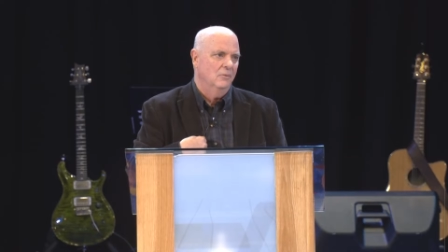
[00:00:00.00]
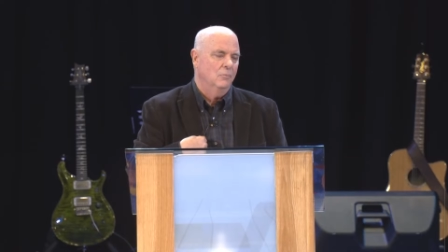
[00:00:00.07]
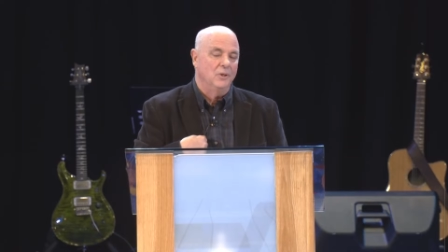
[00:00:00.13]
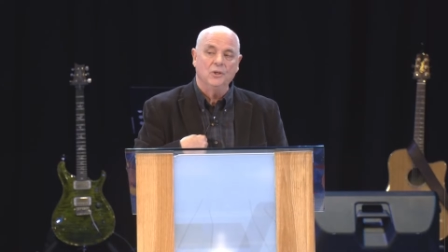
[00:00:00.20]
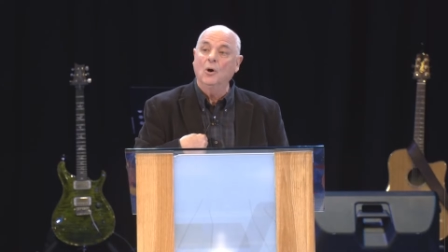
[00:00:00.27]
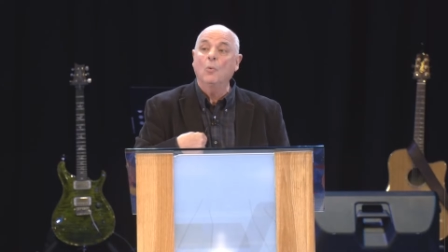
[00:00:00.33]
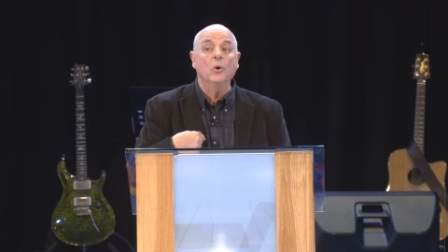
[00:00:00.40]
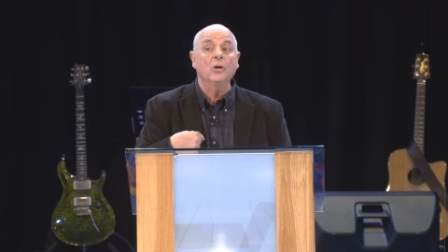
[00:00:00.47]
We
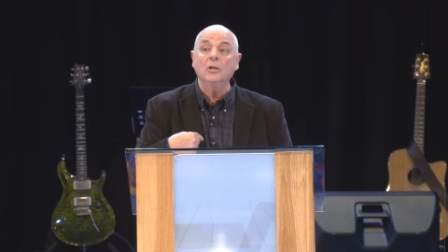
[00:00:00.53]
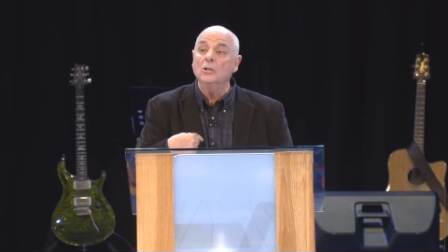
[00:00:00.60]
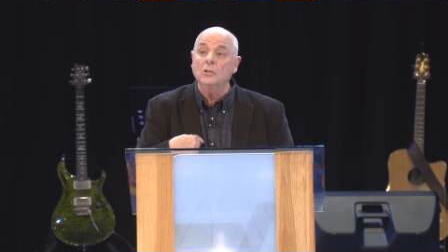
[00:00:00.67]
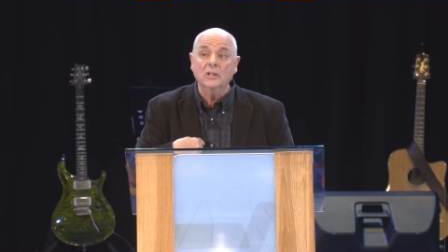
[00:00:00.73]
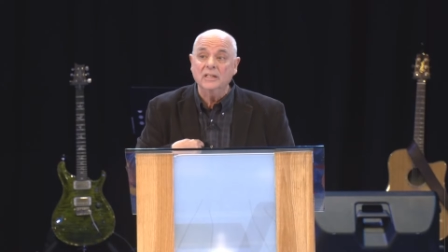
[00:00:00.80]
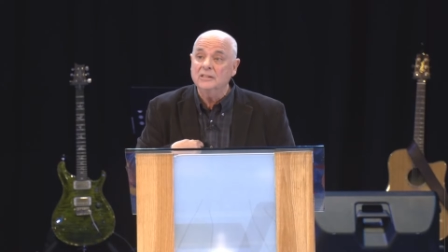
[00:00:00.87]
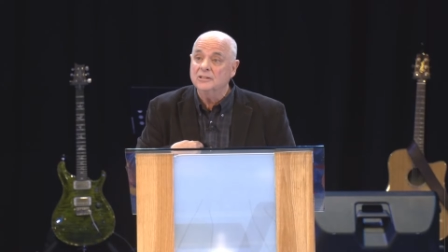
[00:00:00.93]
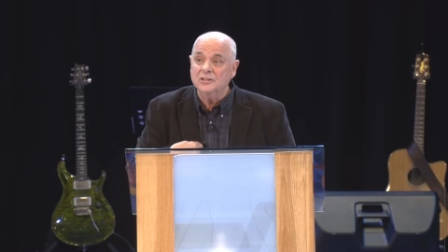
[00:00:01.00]
don't want to
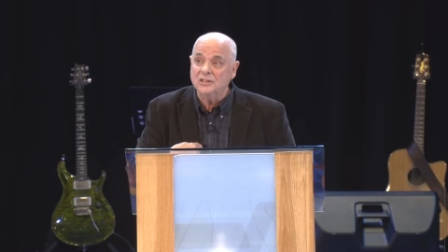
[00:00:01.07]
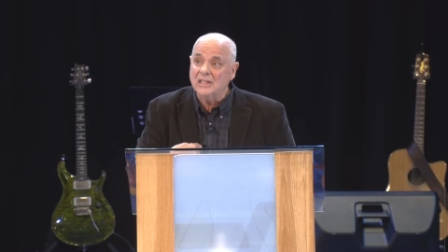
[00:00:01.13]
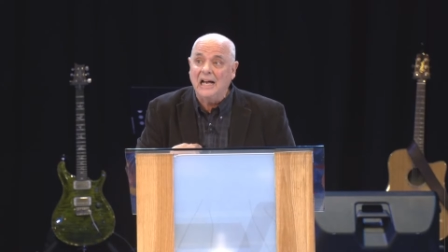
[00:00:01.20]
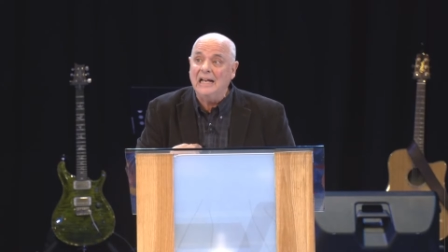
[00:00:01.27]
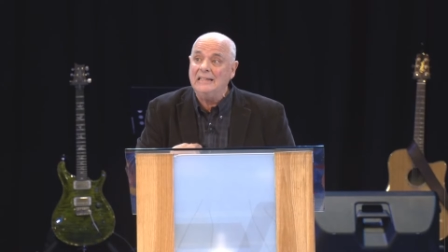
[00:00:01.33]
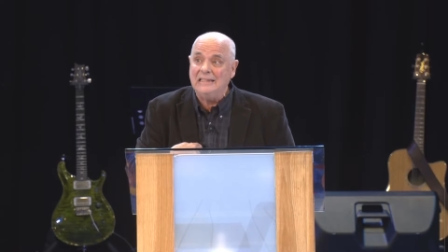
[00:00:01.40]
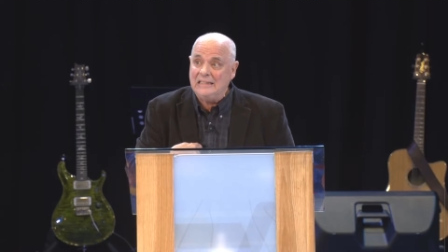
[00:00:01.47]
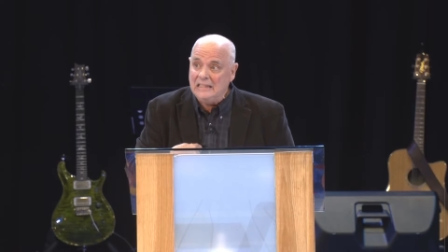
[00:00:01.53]
look
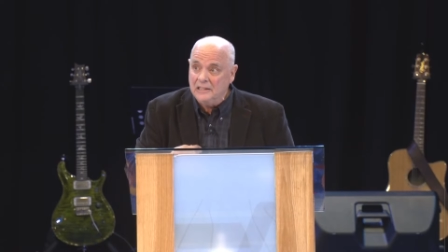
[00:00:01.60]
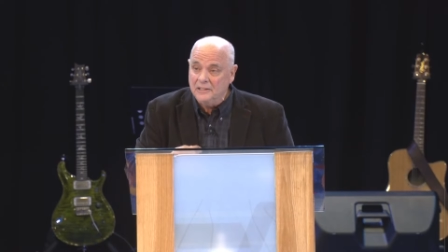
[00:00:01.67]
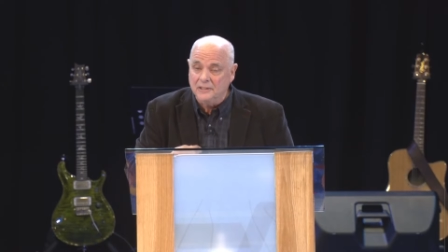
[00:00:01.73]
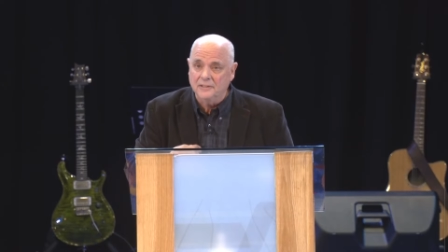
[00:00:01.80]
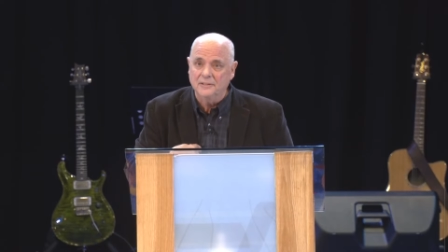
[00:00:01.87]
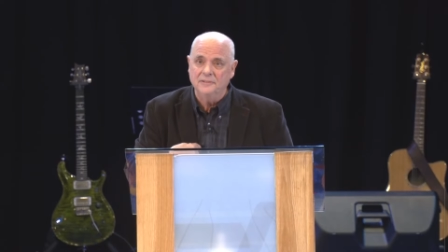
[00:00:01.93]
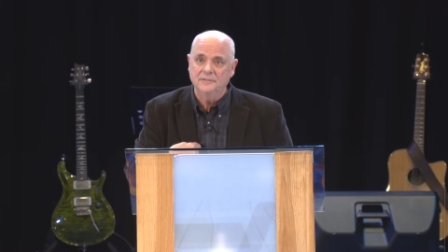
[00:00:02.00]
inside here.